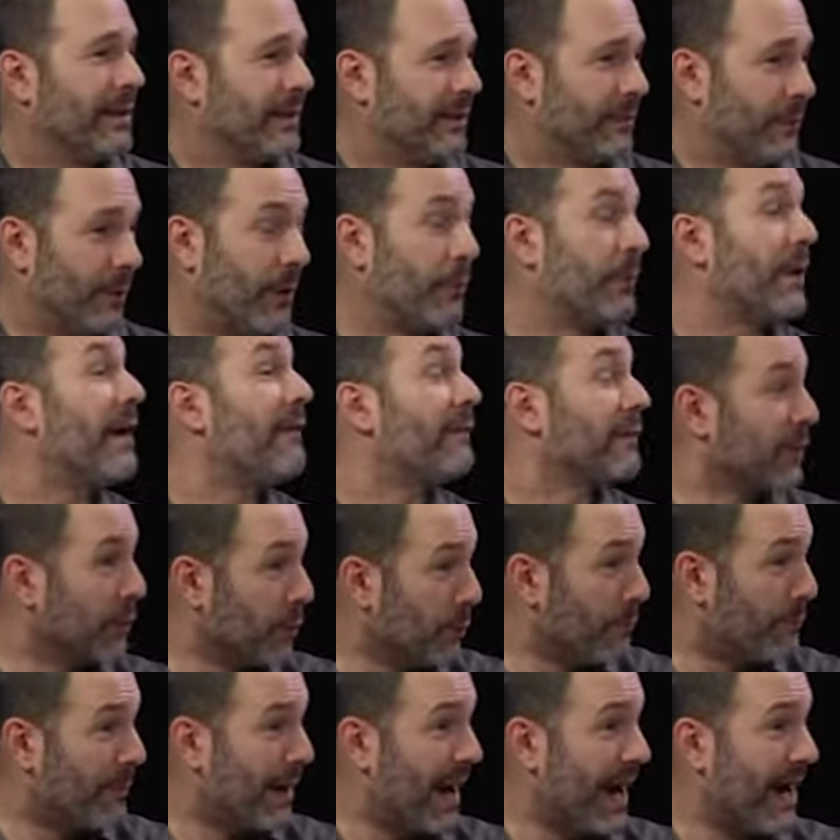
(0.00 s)
Well, we have
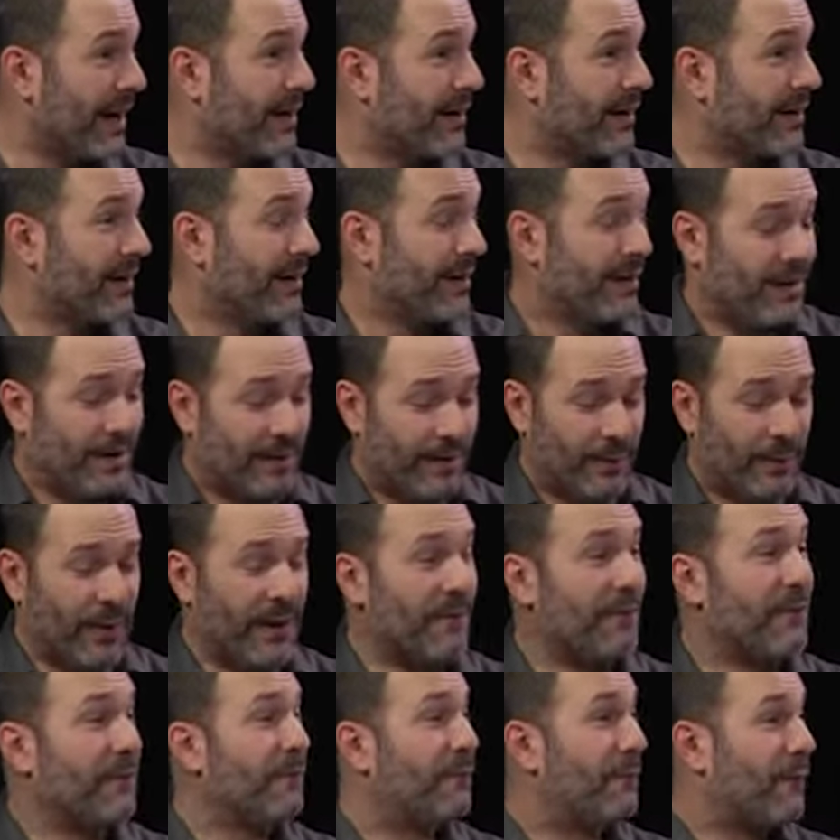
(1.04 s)
loopback. We
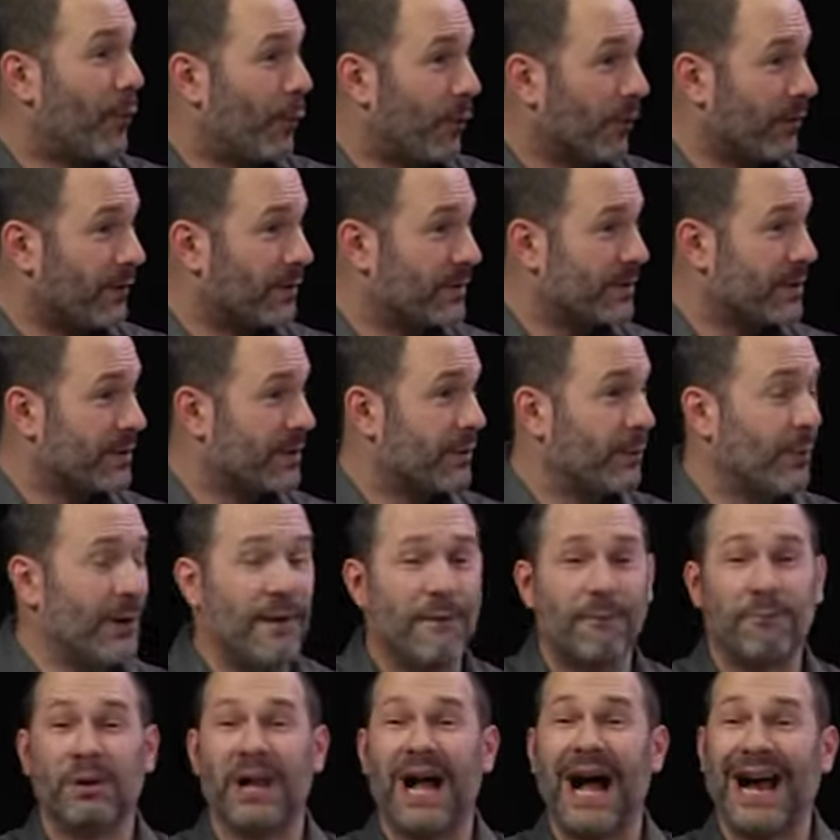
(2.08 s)
have enforced. We
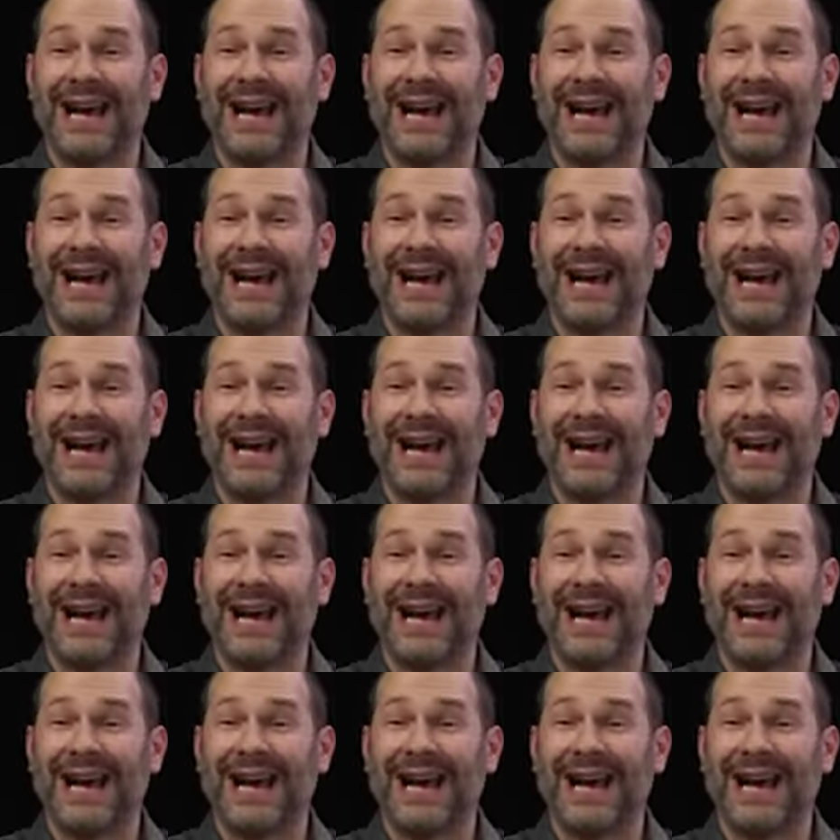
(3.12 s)
have block